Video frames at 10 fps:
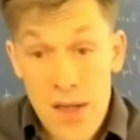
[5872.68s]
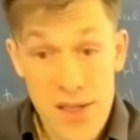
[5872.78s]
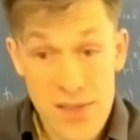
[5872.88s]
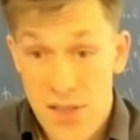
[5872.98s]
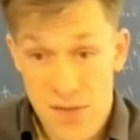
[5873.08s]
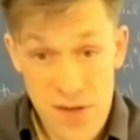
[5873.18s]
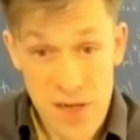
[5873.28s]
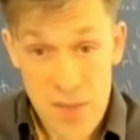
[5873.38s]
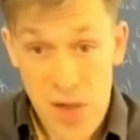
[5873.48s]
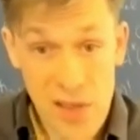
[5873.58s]
it's a
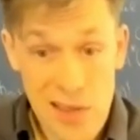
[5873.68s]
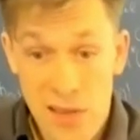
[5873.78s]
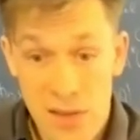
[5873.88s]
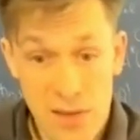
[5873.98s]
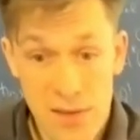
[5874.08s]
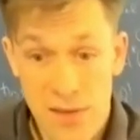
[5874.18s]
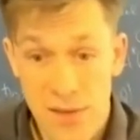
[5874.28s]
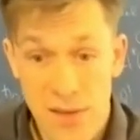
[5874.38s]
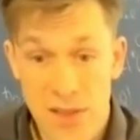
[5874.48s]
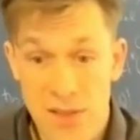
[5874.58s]
sphere bundle
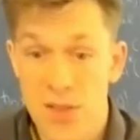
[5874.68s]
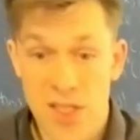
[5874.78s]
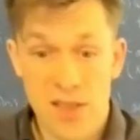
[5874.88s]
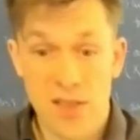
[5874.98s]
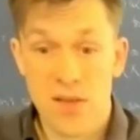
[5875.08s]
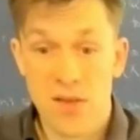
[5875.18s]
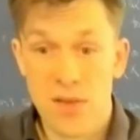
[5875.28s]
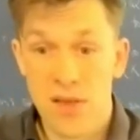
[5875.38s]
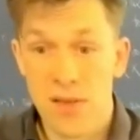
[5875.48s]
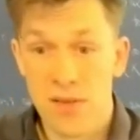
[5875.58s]
associated to
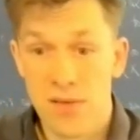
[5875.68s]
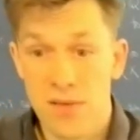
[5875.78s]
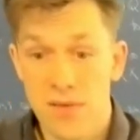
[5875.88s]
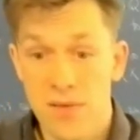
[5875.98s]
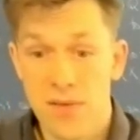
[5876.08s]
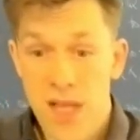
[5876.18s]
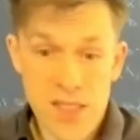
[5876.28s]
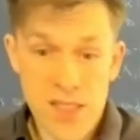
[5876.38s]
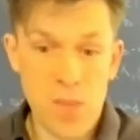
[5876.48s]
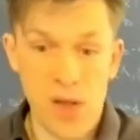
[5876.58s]
the
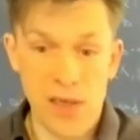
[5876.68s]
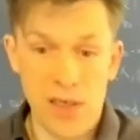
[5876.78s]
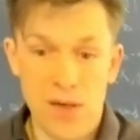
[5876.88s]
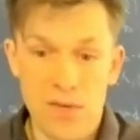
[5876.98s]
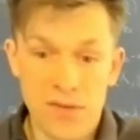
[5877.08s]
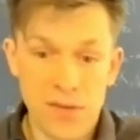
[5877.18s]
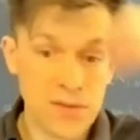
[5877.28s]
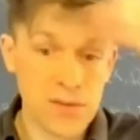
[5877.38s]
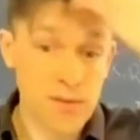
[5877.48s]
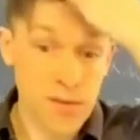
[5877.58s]
tangent bundle of
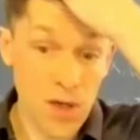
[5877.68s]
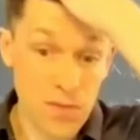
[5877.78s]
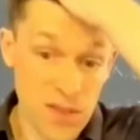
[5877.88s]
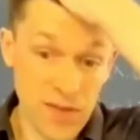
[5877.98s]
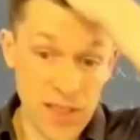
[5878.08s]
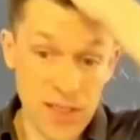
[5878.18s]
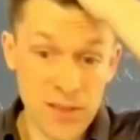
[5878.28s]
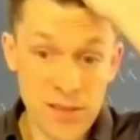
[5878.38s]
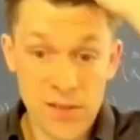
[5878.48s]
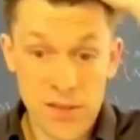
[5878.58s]
of the
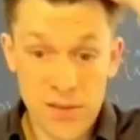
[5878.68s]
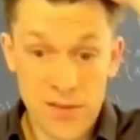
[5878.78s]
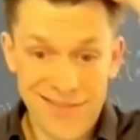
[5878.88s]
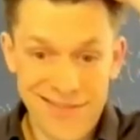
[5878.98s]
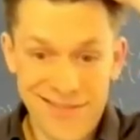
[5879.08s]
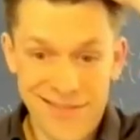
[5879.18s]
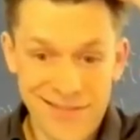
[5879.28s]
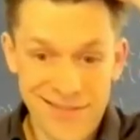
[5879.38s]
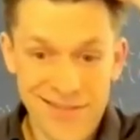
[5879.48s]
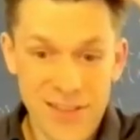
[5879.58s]
sphere.
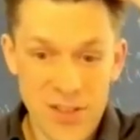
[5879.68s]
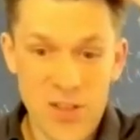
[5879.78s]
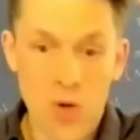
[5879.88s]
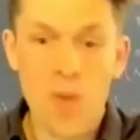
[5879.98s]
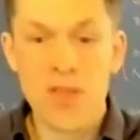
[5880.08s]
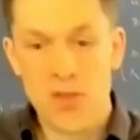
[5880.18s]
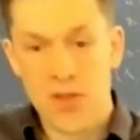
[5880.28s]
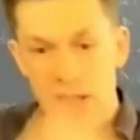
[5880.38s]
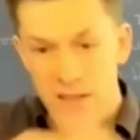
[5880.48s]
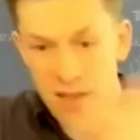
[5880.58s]
Okay. So
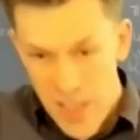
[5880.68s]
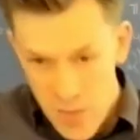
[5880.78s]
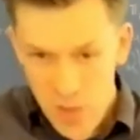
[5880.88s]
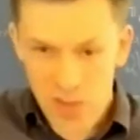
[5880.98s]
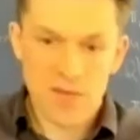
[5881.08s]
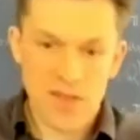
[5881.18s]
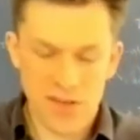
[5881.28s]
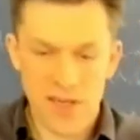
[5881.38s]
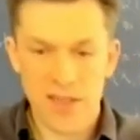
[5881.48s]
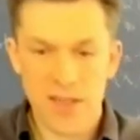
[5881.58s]
you take the finite from of the
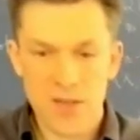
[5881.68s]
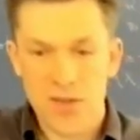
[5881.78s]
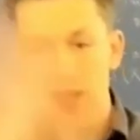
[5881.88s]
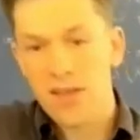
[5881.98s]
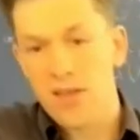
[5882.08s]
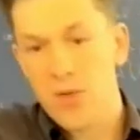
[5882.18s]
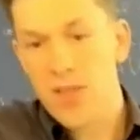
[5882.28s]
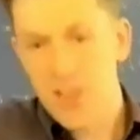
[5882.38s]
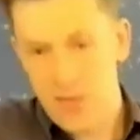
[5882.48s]
sphere and then you take the unit